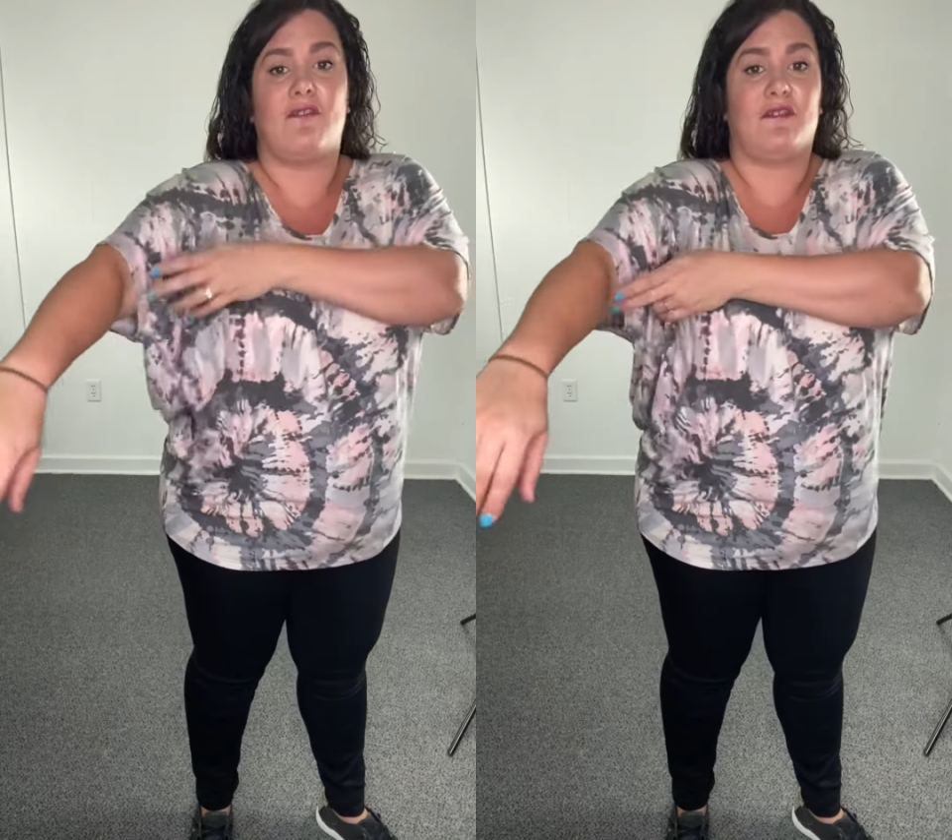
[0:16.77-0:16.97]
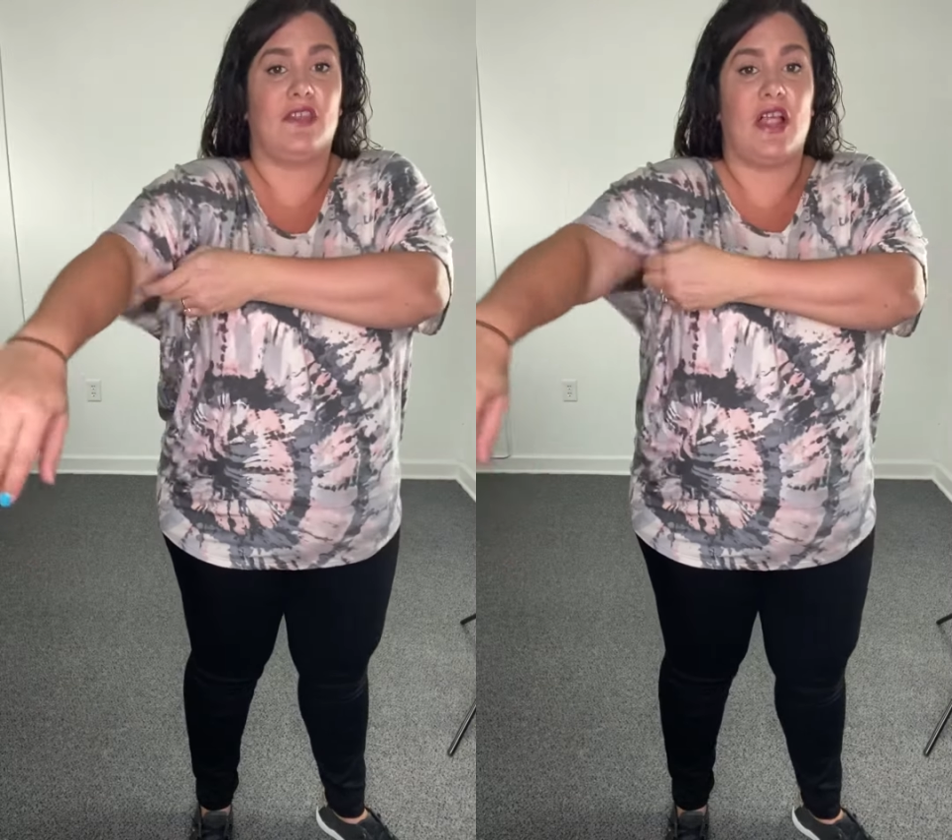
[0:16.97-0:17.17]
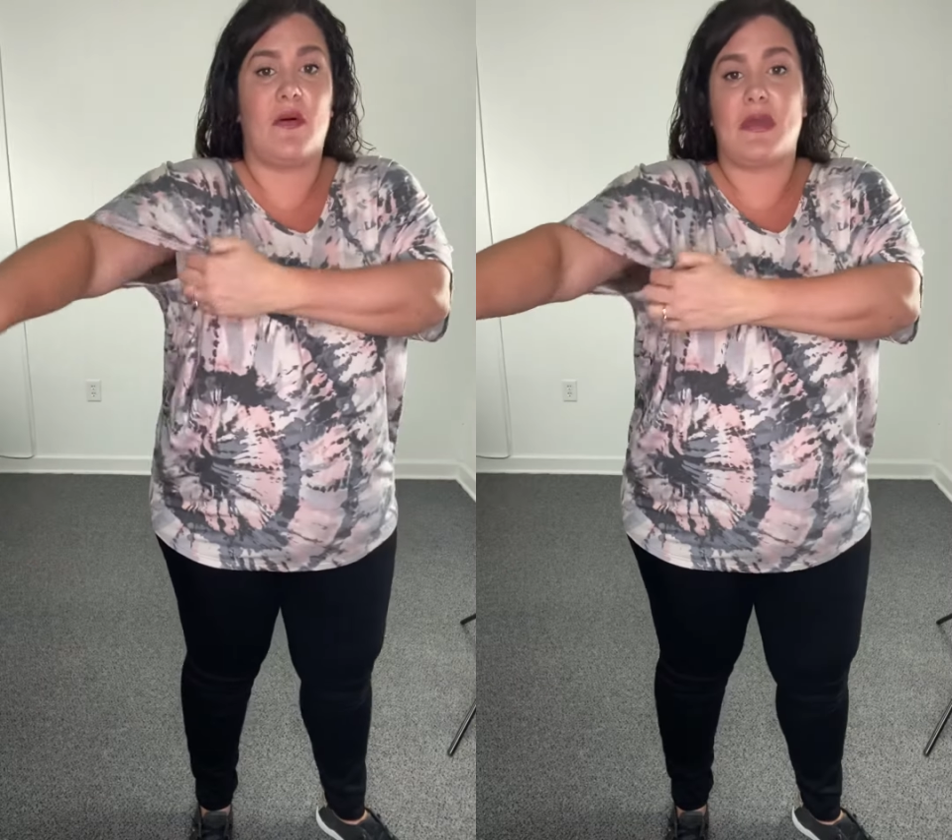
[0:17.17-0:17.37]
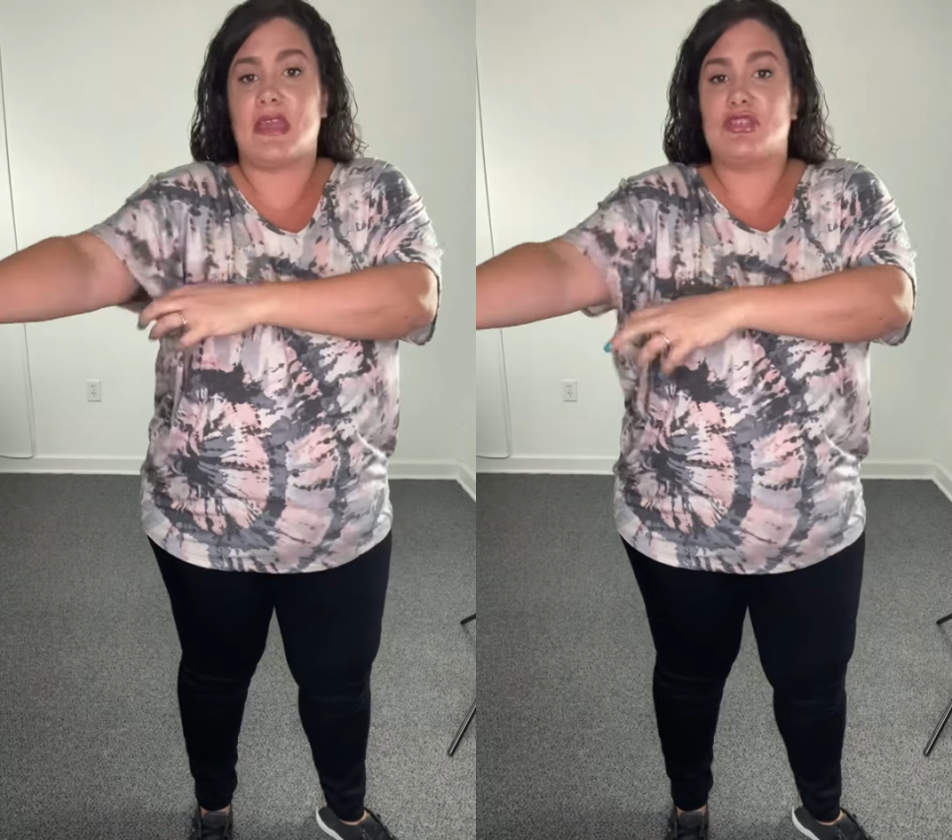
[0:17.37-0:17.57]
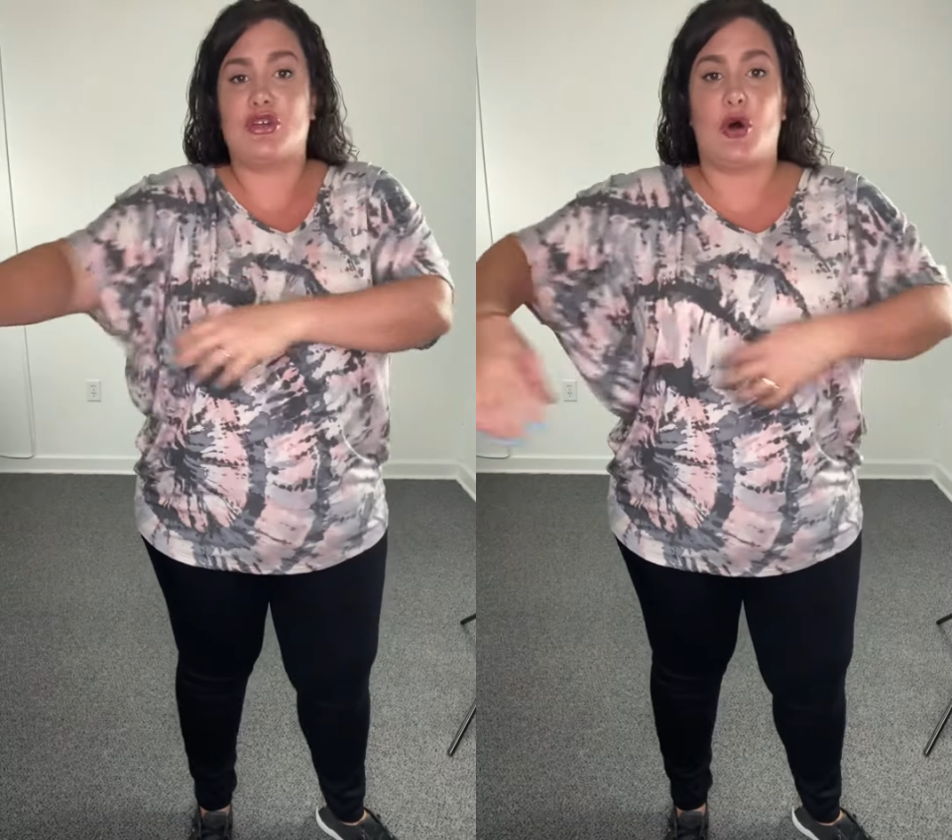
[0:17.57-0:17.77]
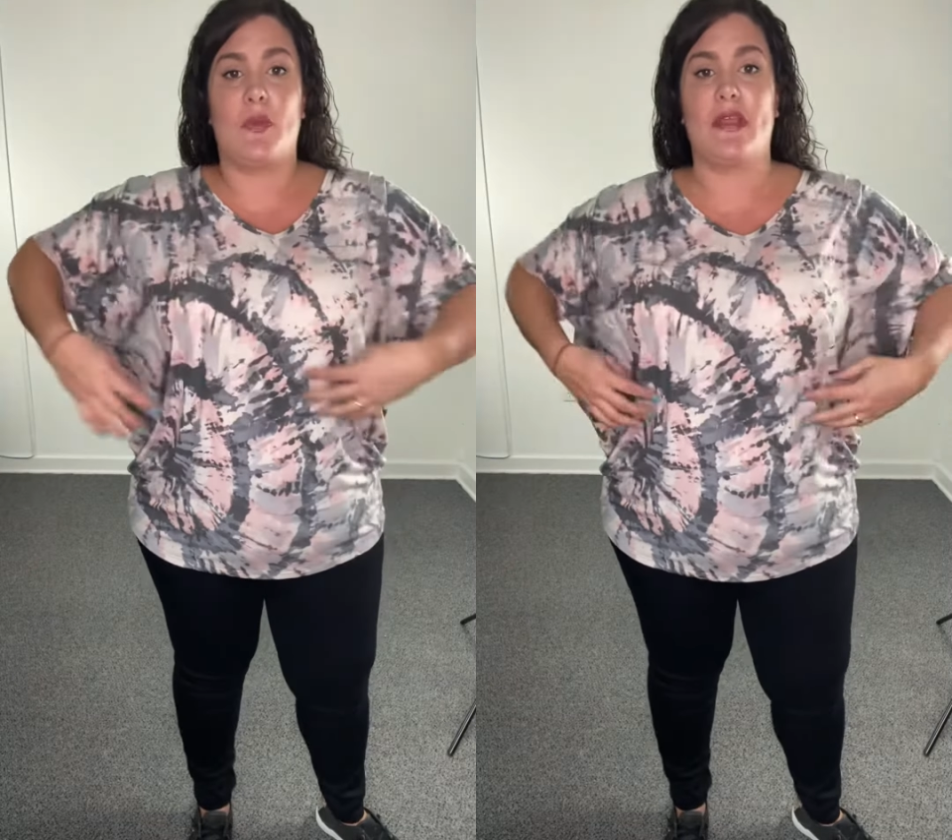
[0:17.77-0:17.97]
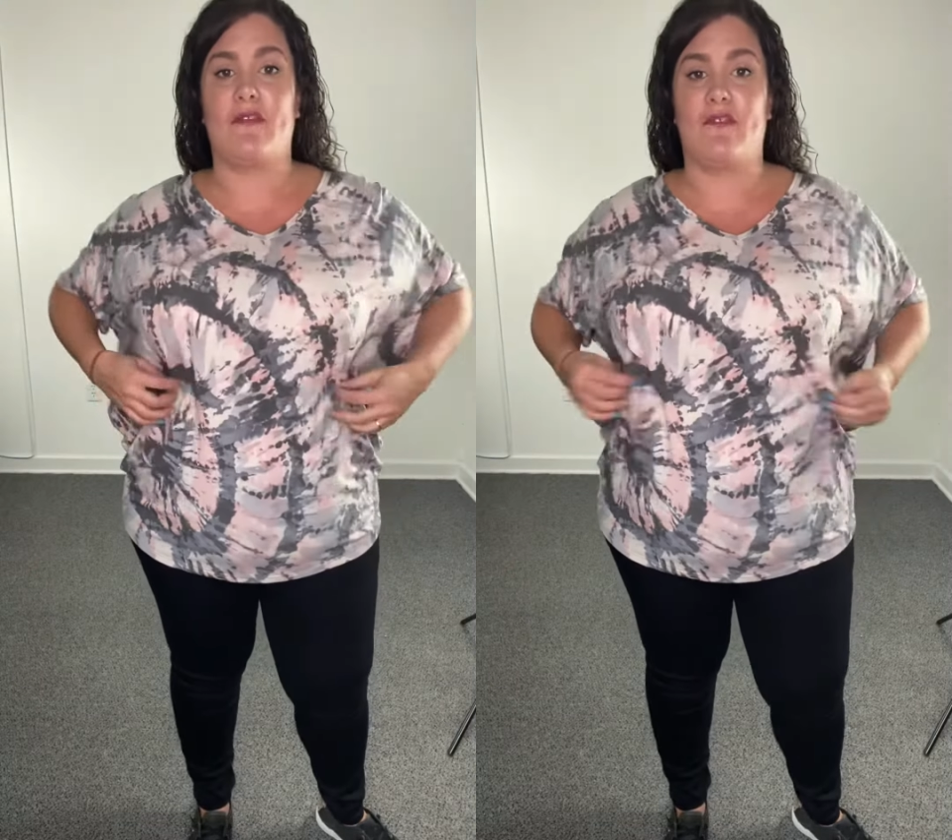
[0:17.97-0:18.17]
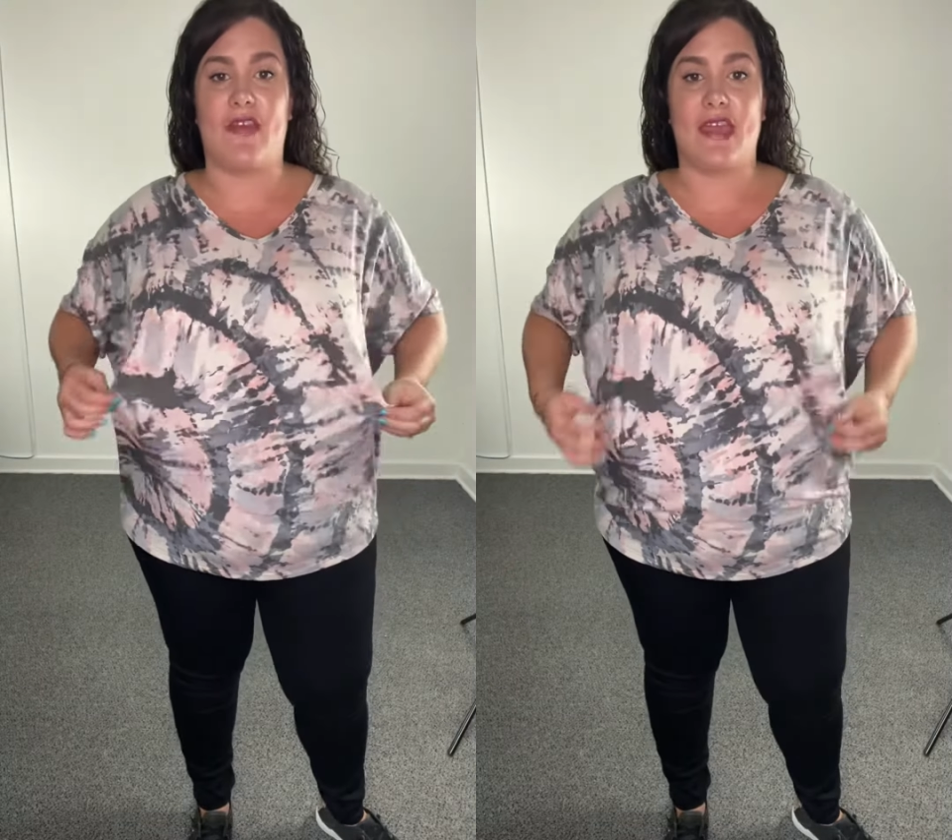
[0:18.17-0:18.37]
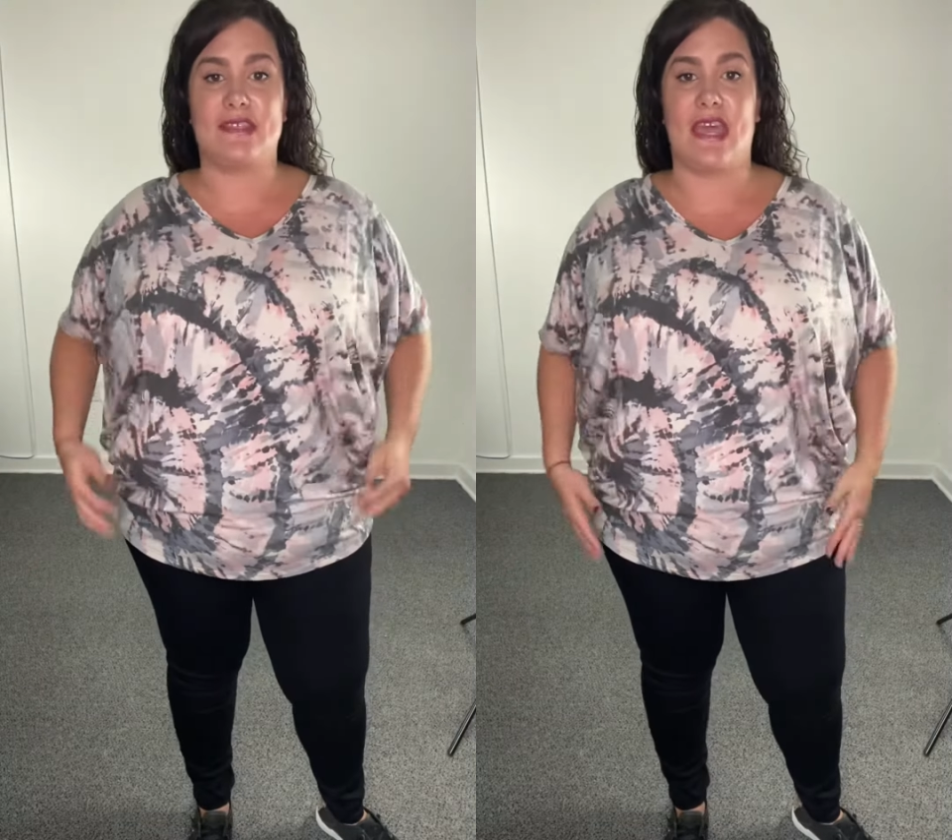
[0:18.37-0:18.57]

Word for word: flowy dolman fit,